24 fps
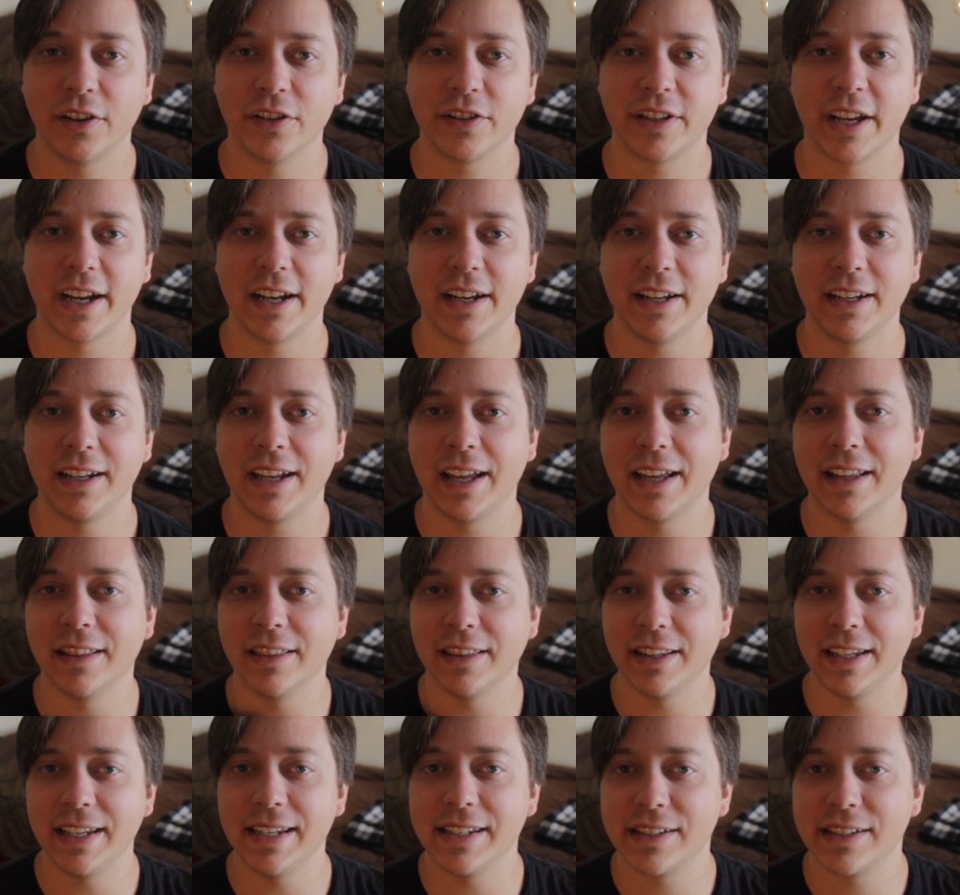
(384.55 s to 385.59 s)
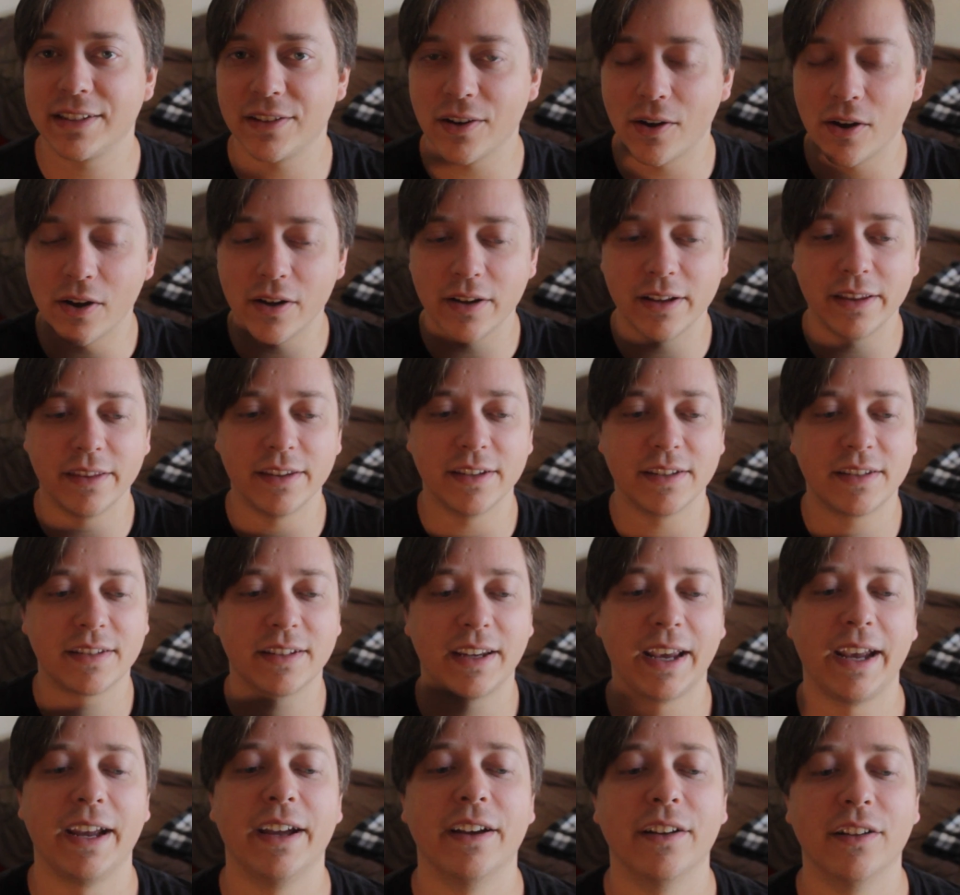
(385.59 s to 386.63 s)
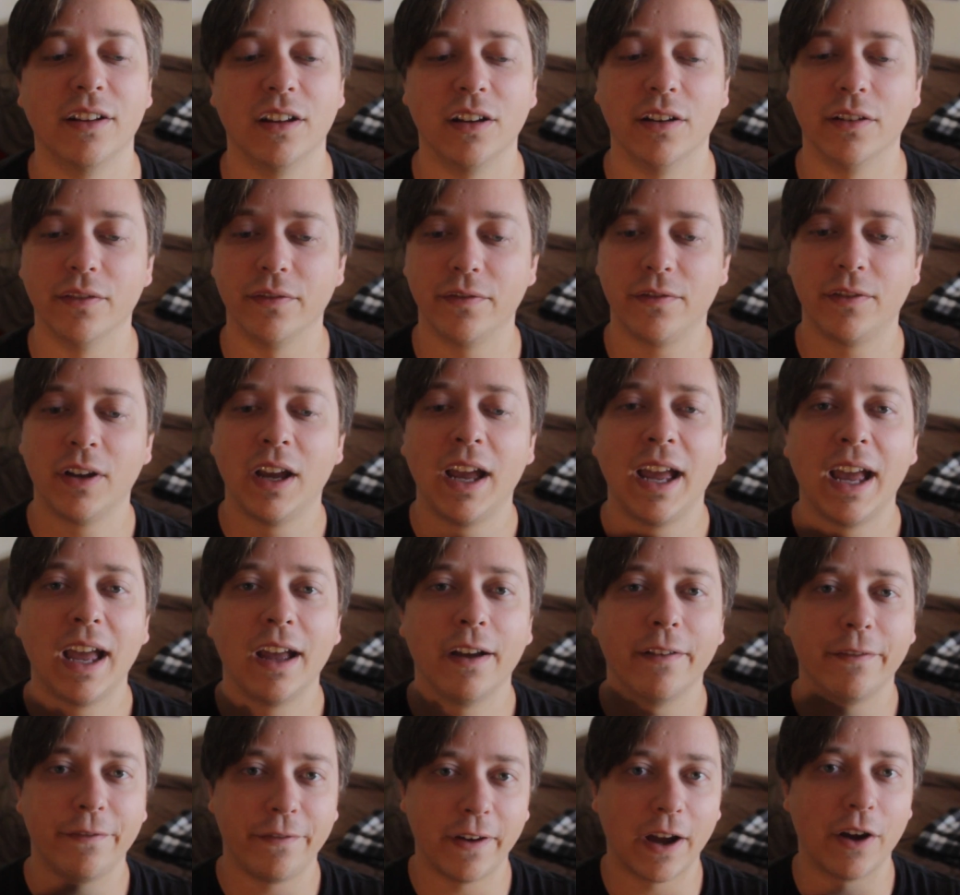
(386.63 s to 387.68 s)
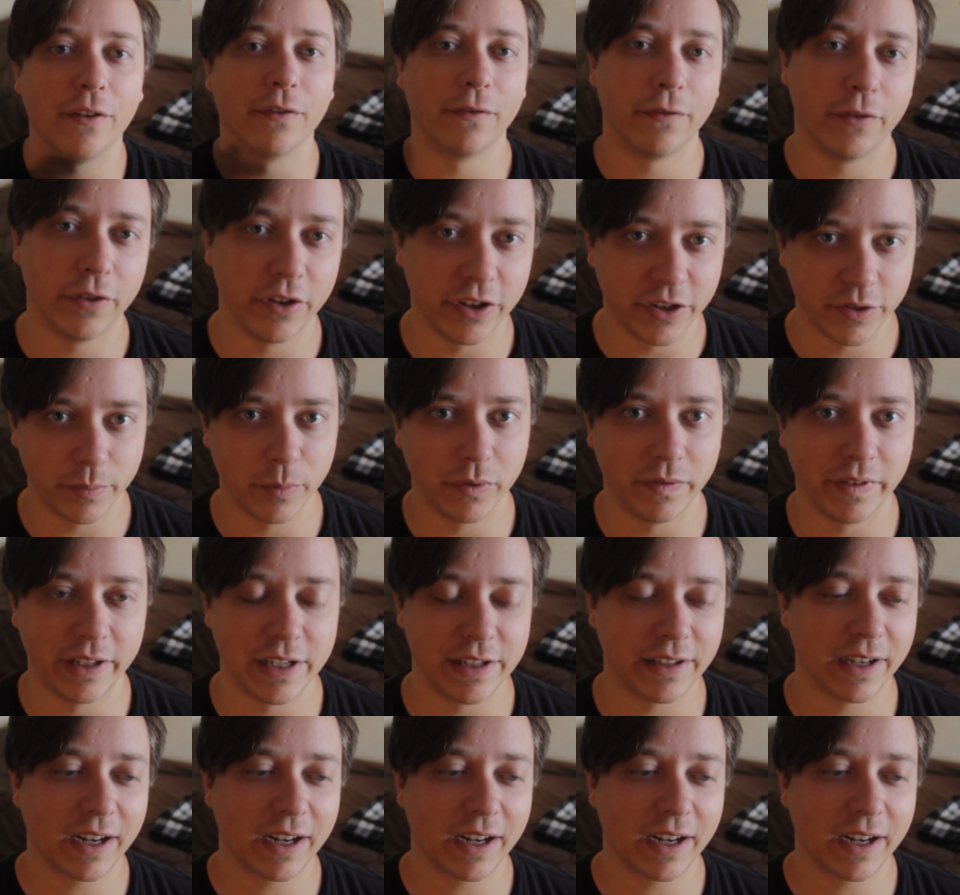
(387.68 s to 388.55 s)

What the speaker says: entertaining, at least on the scale of found footage movies.